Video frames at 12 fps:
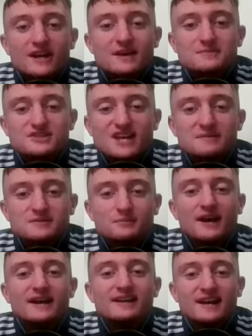name is Seamus
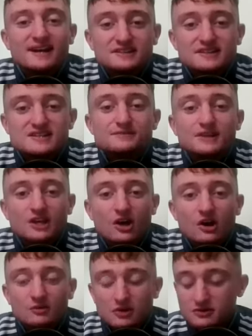Brady and in this video
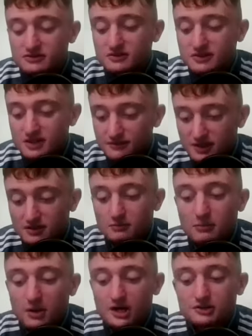I'm going to be giving
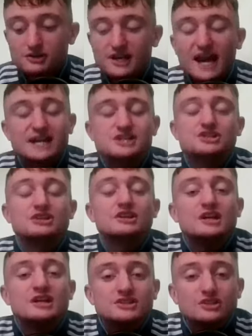my reaction
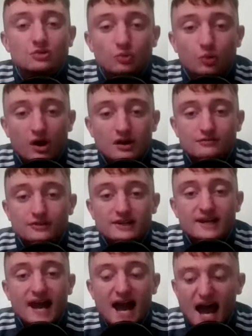to Waterford
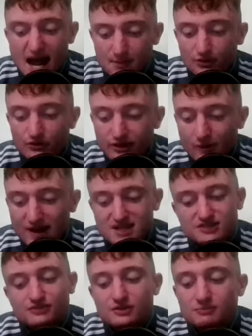hammering
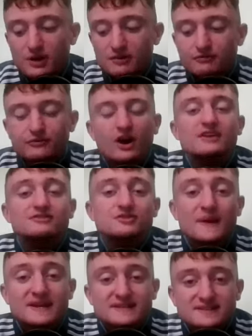Wexford by
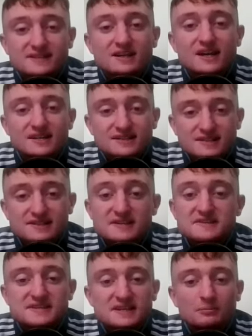520 to
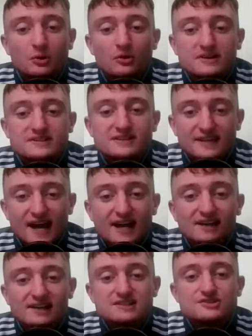16 points in the
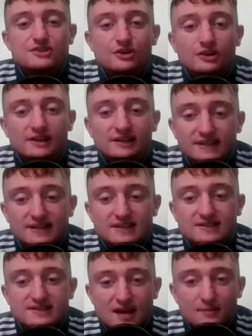Allianz Hurling League
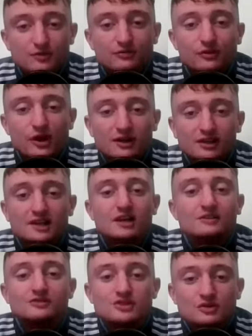semi-final
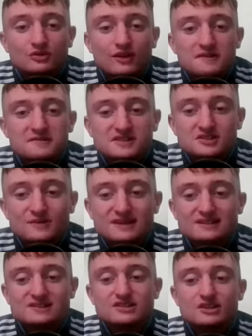of
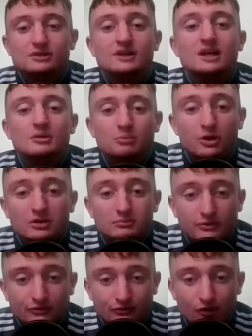2022. But
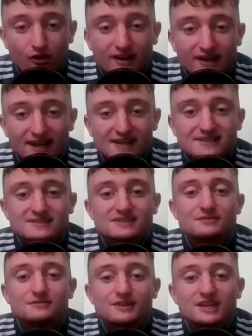before I get into
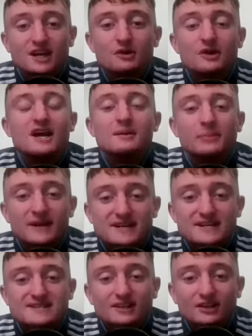the video,
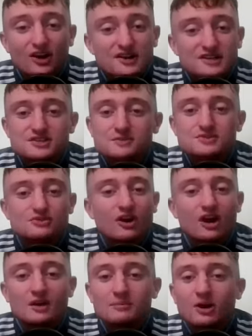please like,
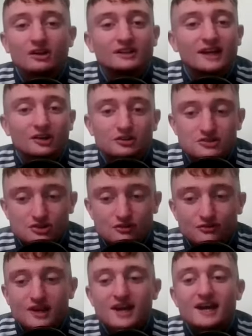subscribe, all that good stuff.
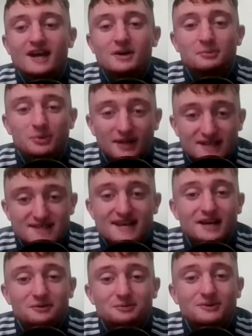Please
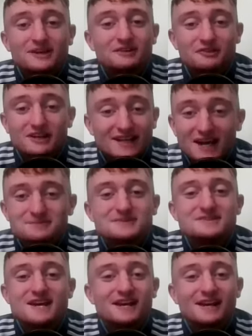help, it really helps
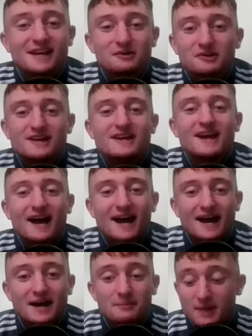the channel out.
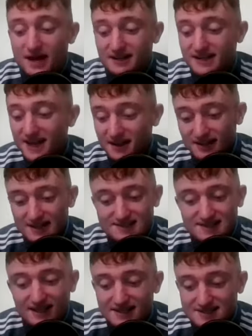And yeah, let's
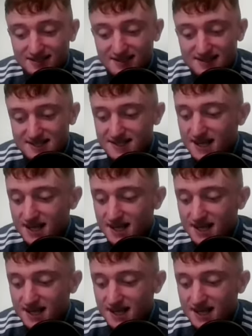get into this.